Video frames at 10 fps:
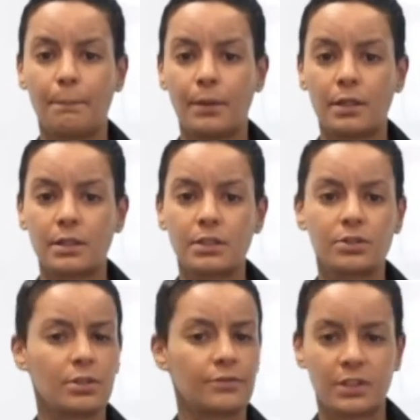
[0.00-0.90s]
and
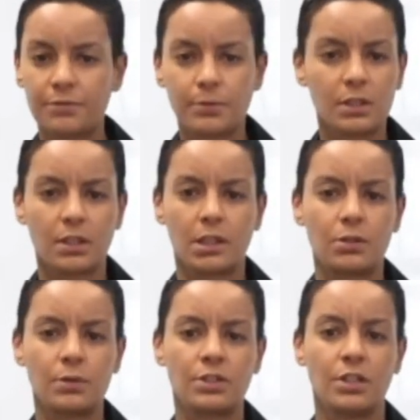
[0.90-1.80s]
partners of different
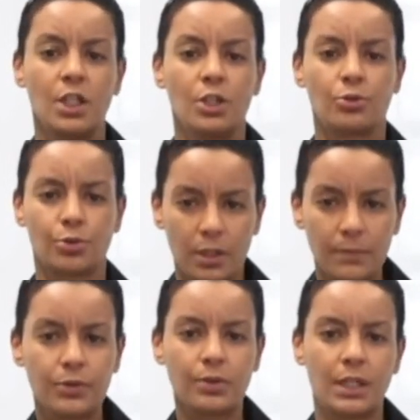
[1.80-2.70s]
countries to
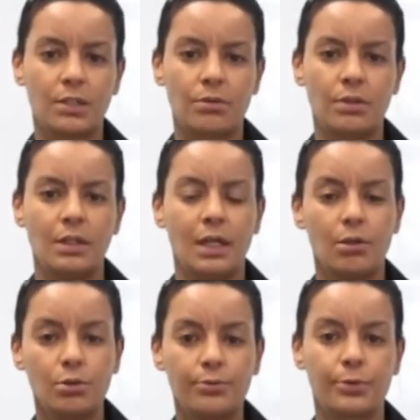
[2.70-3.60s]
come together
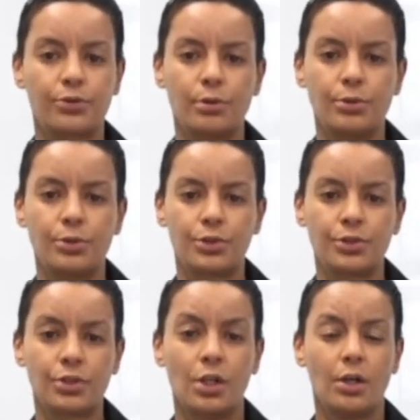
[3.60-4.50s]
and look for
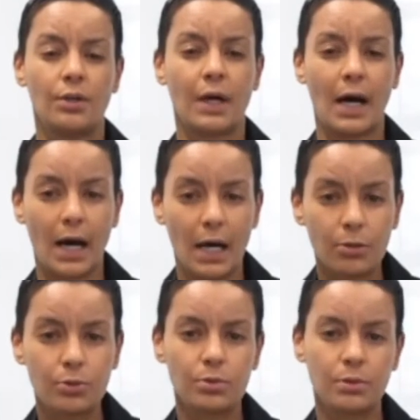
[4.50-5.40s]
solutions on
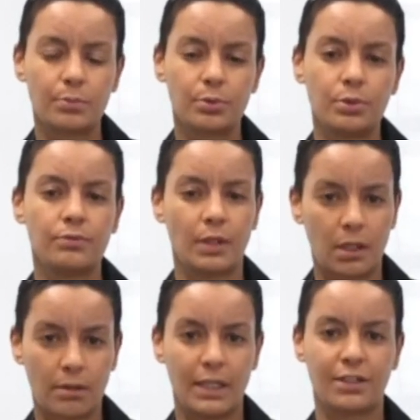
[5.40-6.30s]
how to improve
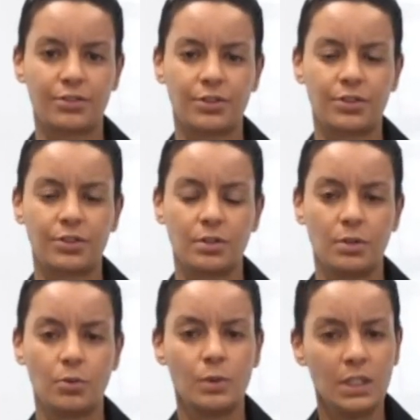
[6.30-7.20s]
our actions.
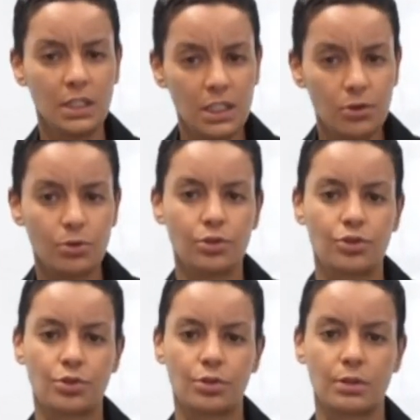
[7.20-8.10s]
We need to
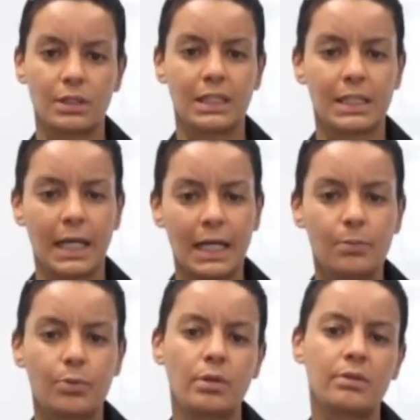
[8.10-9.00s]
ensure that
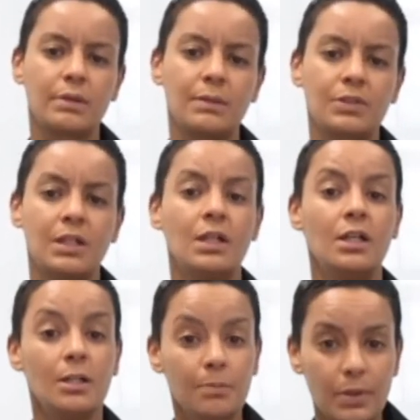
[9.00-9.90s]
health programs
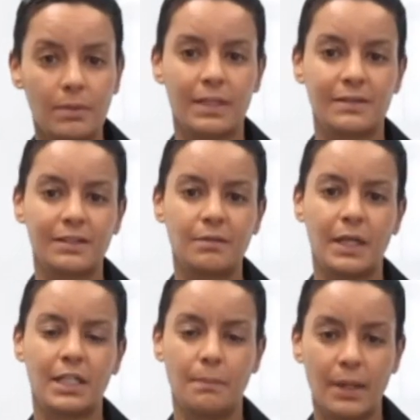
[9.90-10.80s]
implemented
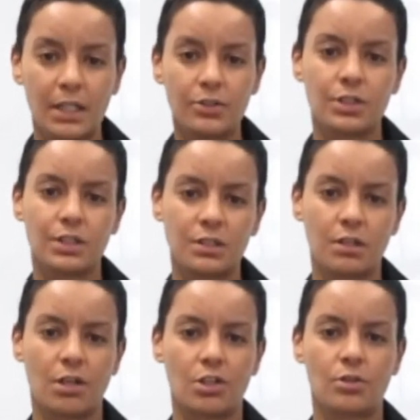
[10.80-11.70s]
by the Belgian
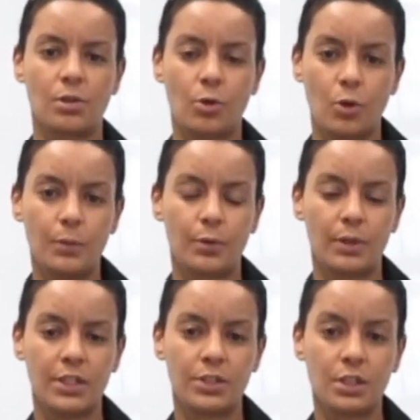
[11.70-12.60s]
International
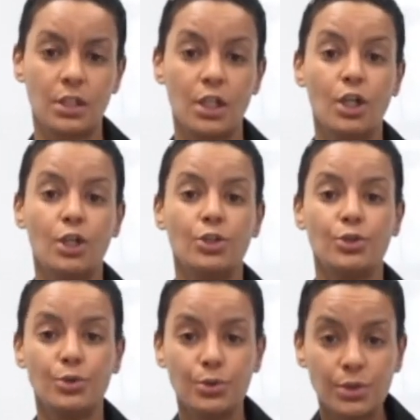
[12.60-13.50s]
Cooperation
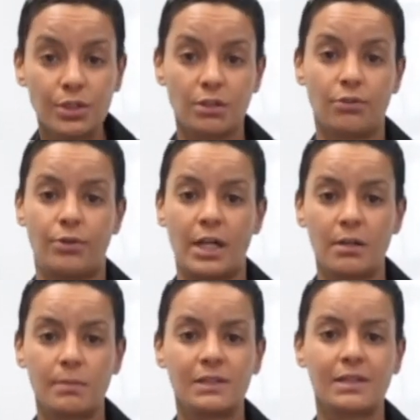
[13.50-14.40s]
use
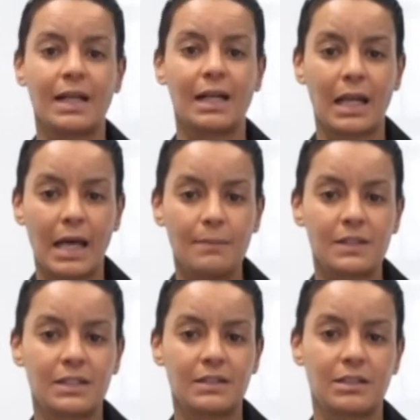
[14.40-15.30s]
environment and
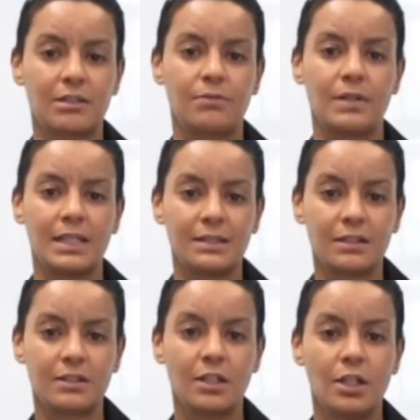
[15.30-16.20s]
climate sensitive
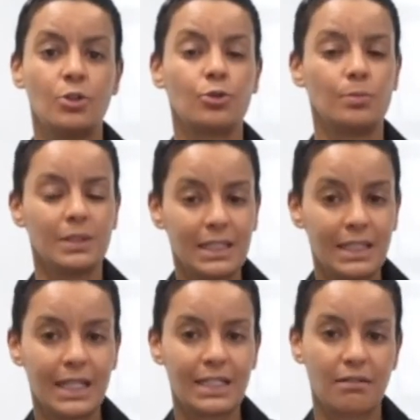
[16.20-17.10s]
lenses to
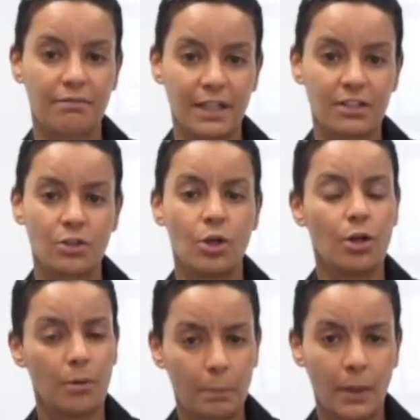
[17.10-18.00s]
mitigate effects
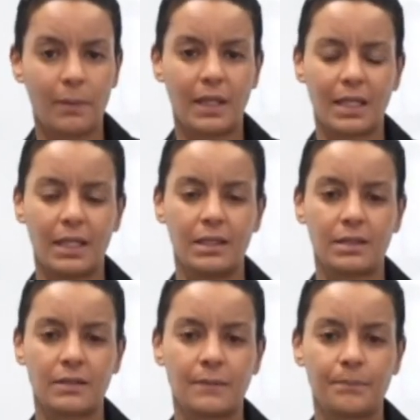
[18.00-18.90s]
on public
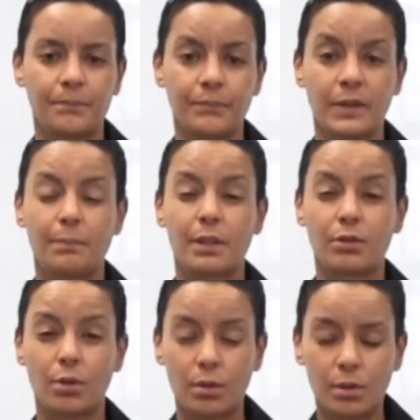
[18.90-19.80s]
health,
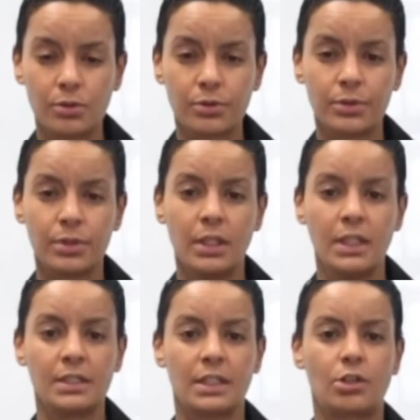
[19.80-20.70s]
but also
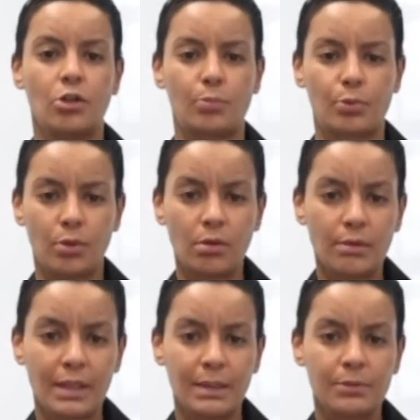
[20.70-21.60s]
that our
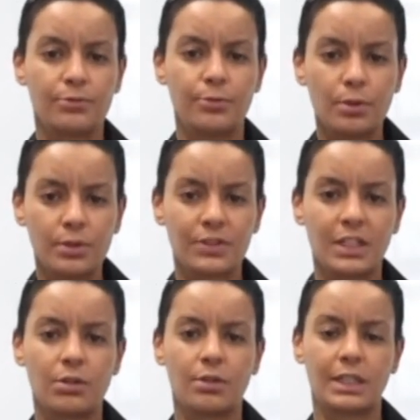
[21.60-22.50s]
programs
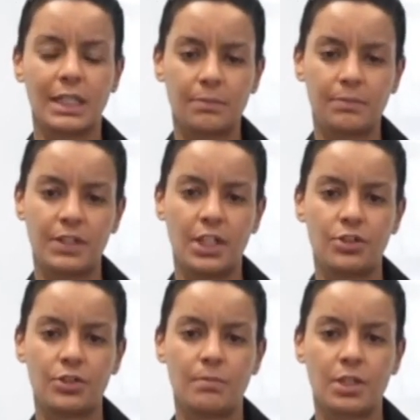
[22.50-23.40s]
focusing on
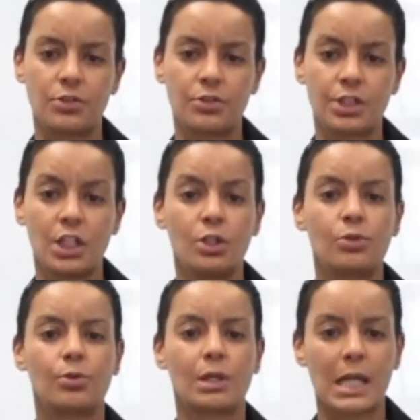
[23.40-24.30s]
adaptation measures
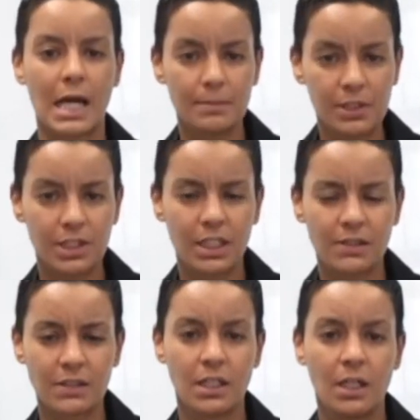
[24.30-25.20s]
to climate
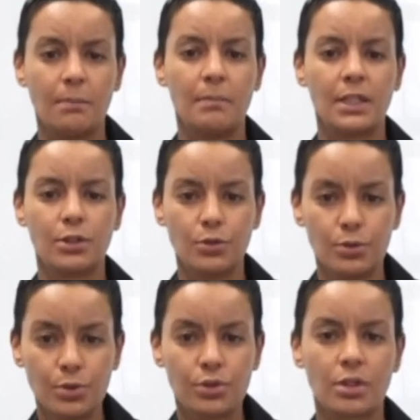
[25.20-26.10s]
change make
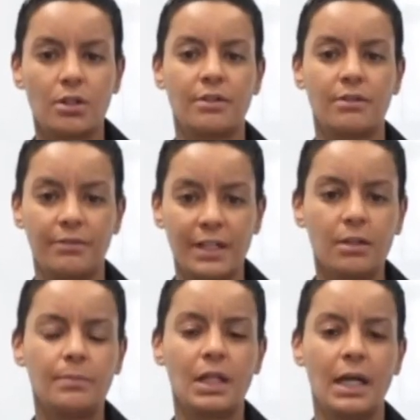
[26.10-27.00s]
use of
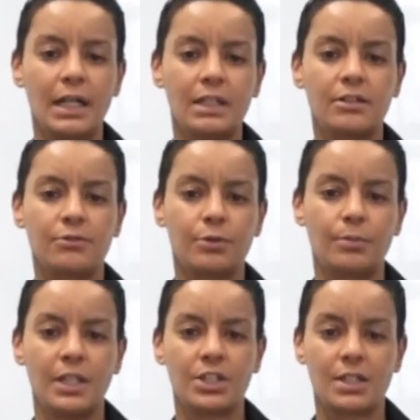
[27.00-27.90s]
available health
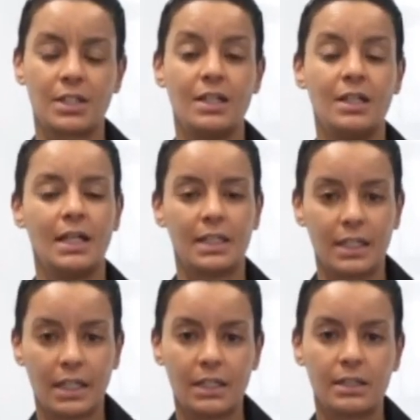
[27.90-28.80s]
information
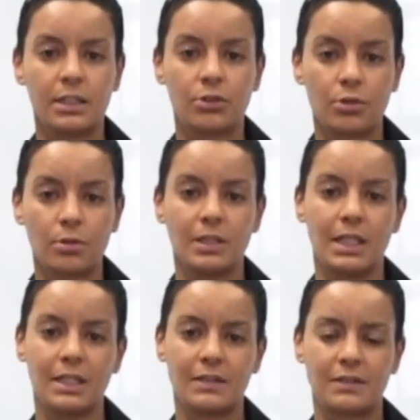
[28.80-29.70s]
and health
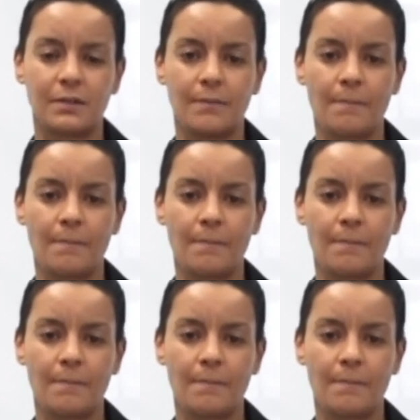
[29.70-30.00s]
determinants.